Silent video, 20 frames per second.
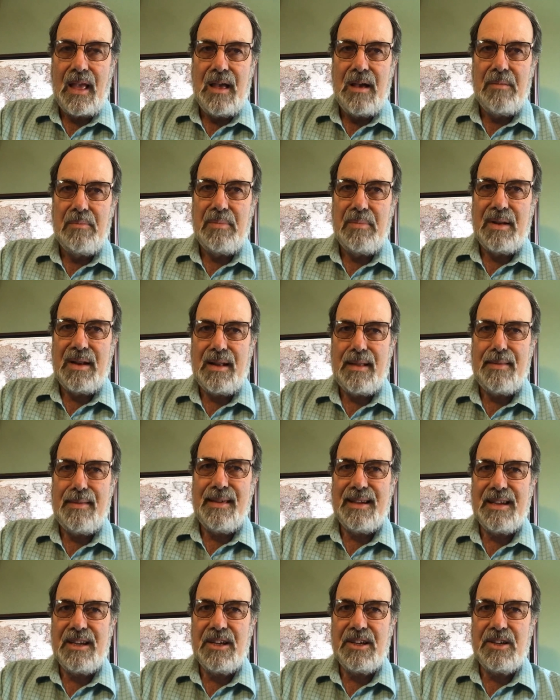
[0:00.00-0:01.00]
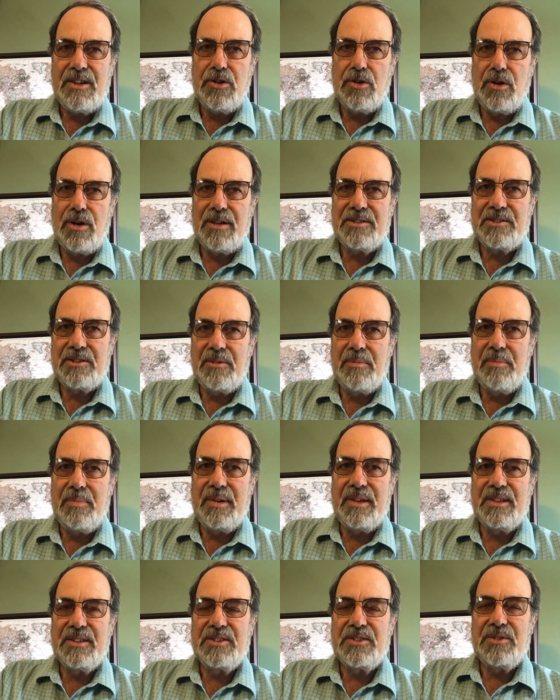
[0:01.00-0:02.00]
But I think it could also
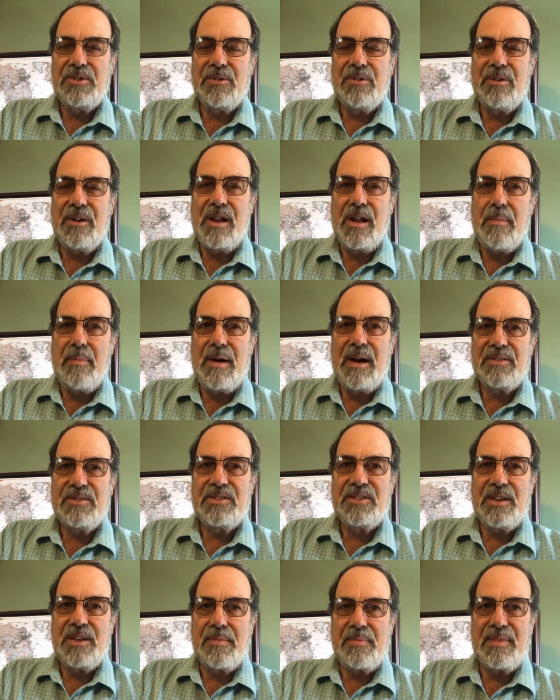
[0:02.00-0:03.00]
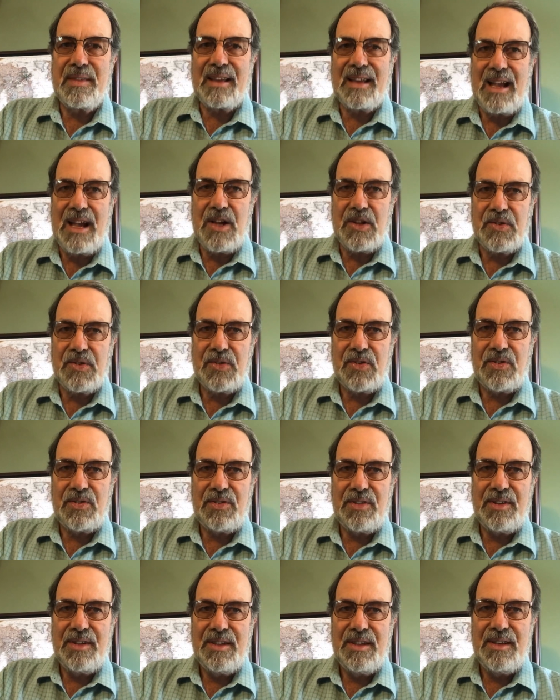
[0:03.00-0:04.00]
be a story about something
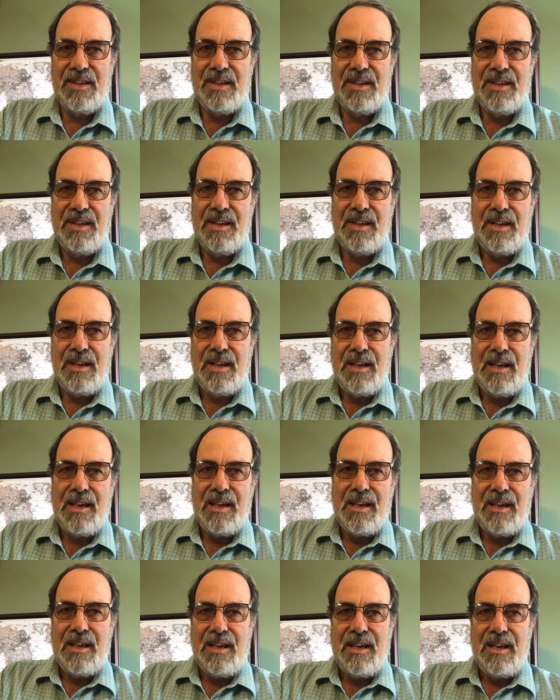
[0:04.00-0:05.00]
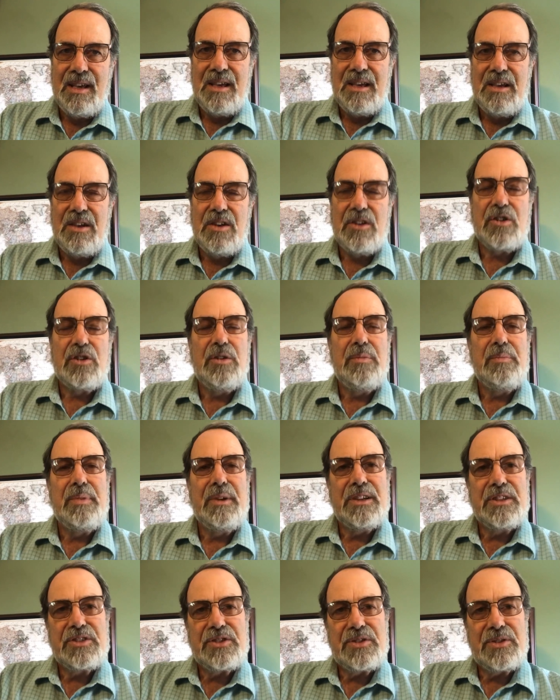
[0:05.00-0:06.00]
else. It could be
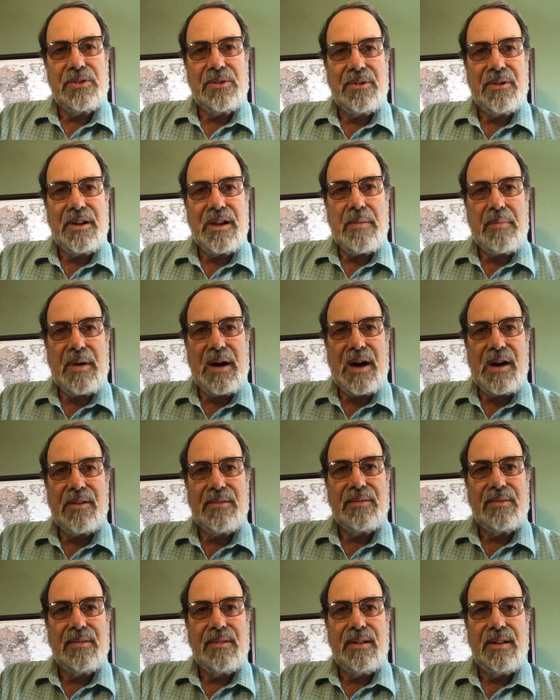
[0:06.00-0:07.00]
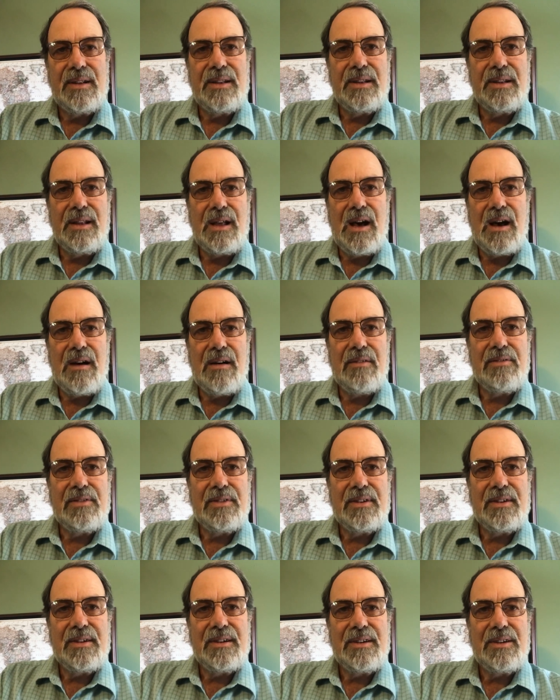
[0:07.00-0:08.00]
a story about love
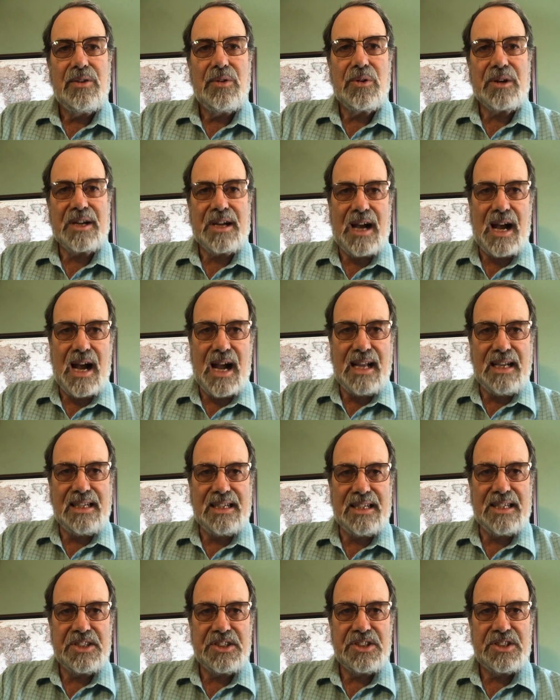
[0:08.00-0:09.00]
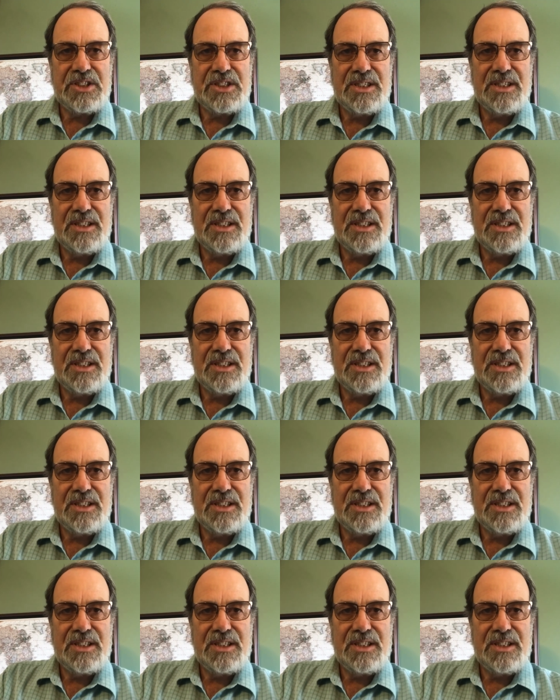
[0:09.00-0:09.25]
or kindness.